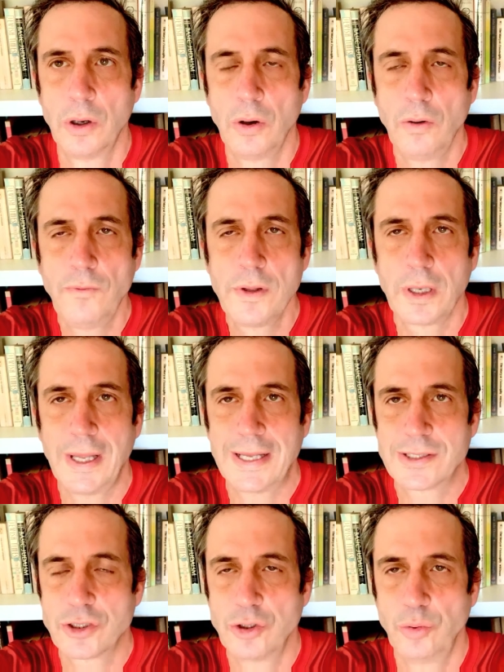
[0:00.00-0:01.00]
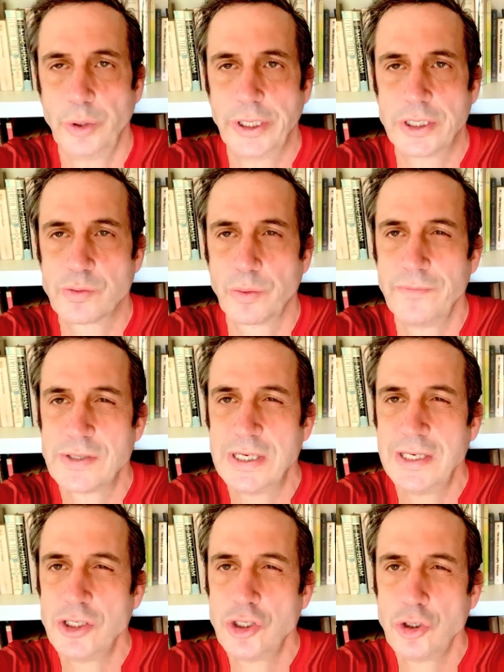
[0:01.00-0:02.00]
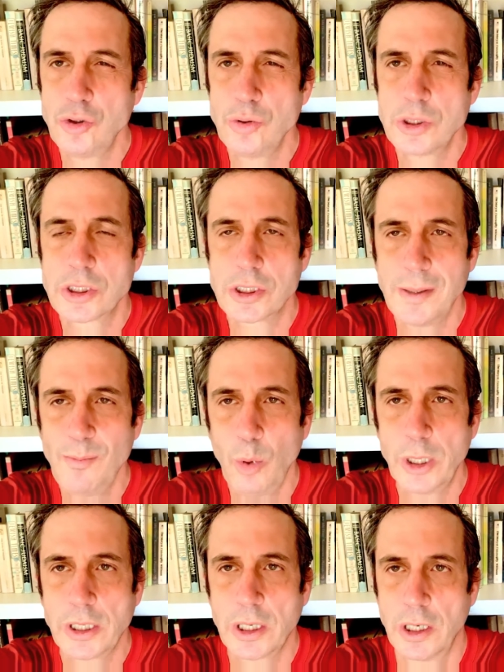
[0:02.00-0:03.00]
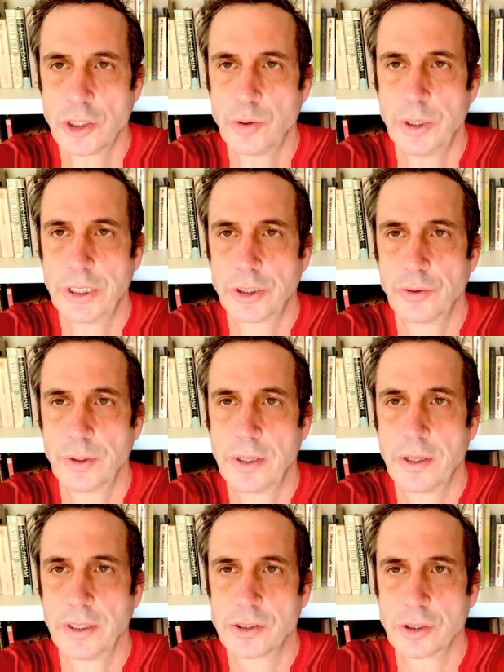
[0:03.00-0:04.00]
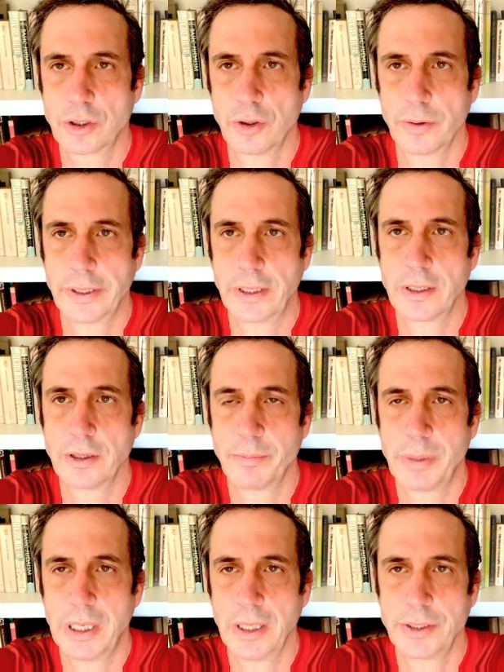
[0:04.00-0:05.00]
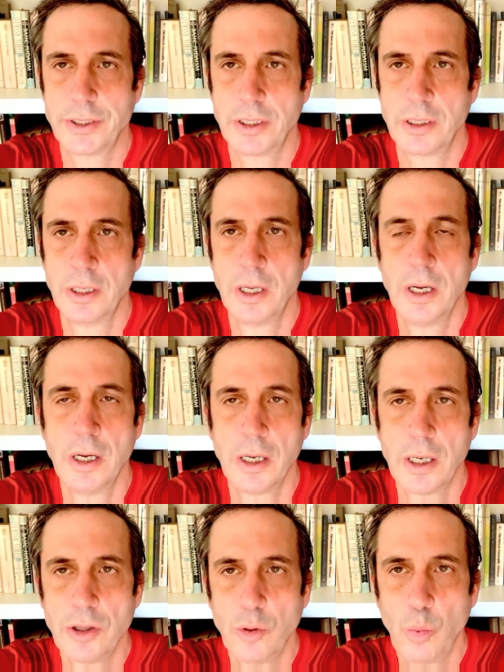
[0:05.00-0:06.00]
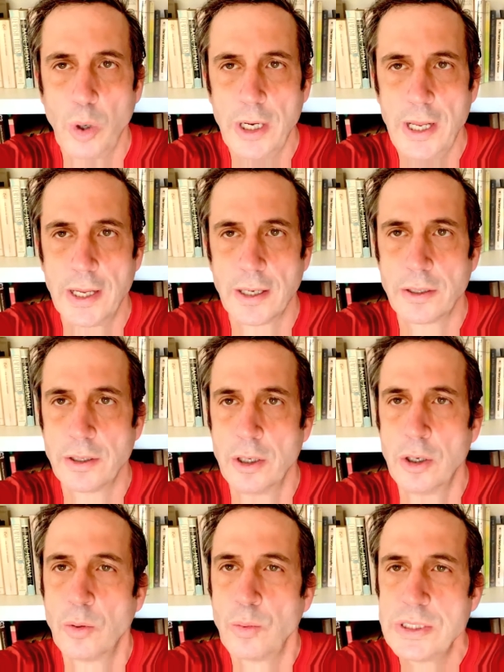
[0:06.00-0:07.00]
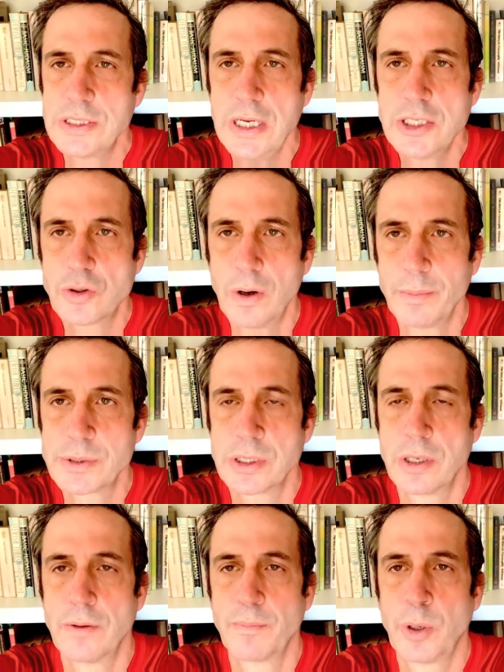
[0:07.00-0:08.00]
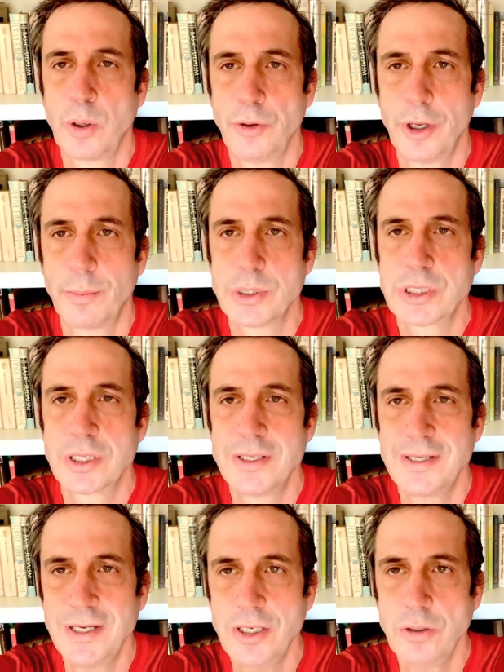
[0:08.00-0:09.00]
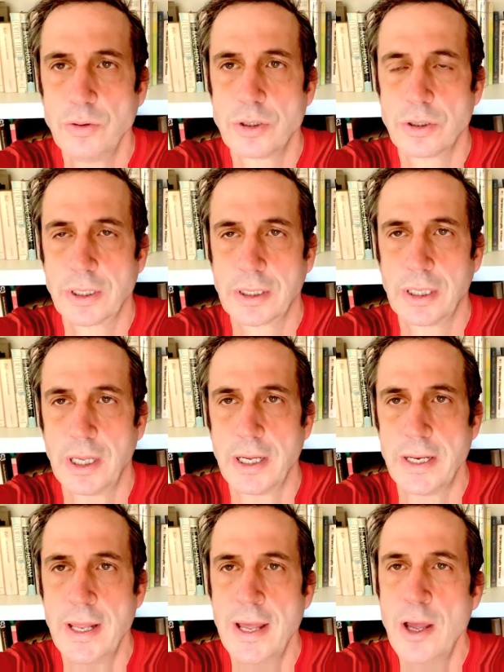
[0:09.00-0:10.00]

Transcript: Over the last 2 weeks, we've seen two somewhat contradictory things occurring in the polity. On the one hand, we see Trump's poll numbers continue to decline.